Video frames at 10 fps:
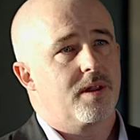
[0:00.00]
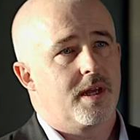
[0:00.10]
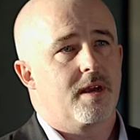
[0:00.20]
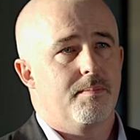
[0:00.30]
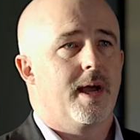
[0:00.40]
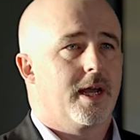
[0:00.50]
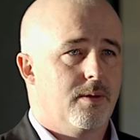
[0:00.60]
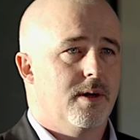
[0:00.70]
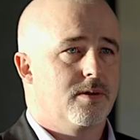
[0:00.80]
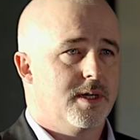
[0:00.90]
I think, and make
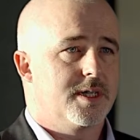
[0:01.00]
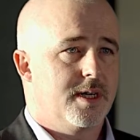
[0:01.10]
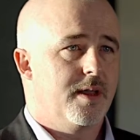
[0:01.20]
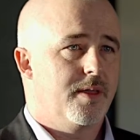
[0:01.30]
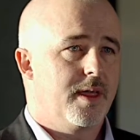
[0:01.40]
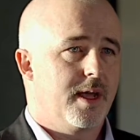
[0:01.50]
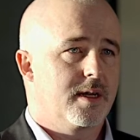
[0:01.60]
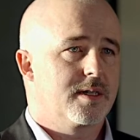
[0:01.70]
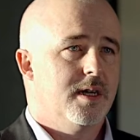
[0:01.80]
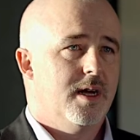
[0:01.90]
you interested in
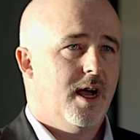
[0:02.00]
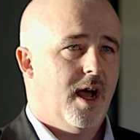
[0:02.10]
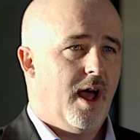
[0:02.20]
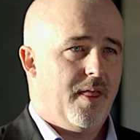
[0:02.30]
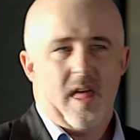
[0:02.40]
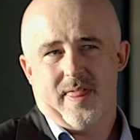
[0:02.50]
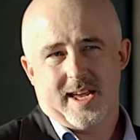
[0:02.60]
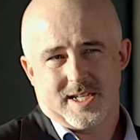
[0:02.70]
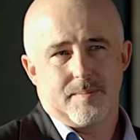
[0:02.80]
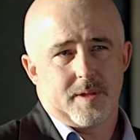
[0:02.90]
things, and
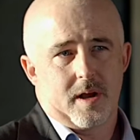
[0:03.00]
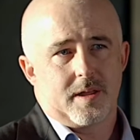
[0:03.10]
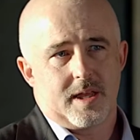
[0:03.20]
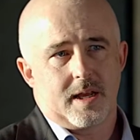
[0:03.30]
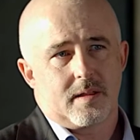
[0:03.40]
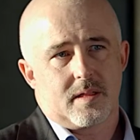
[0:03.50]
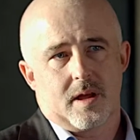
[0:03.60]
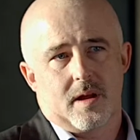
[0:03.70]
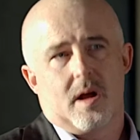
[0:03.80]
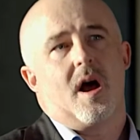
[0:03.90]
that's something I think
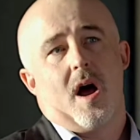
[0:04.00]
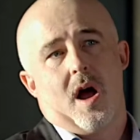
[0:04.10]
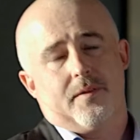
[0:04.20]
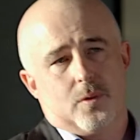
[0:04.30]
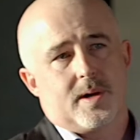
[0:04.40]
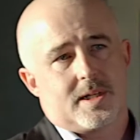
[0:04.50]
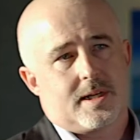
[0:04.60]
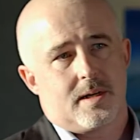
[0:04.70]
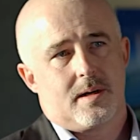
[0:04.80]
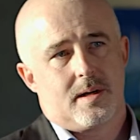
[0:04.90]
that I've always
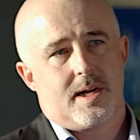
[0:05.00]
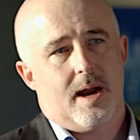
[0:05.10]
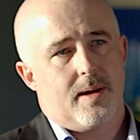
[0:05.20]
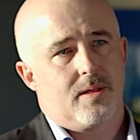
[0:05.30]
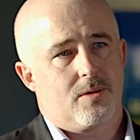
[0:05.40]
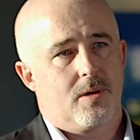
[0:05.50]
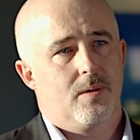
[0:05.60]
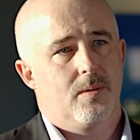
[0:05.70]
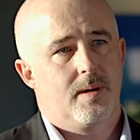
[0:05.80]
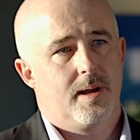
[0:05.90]
carried
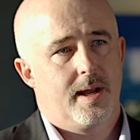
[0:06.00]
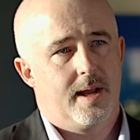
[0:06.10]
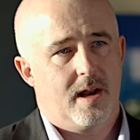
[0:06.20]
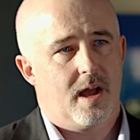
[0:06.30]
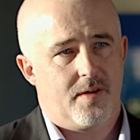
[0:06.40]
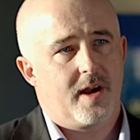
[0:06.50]
through in life.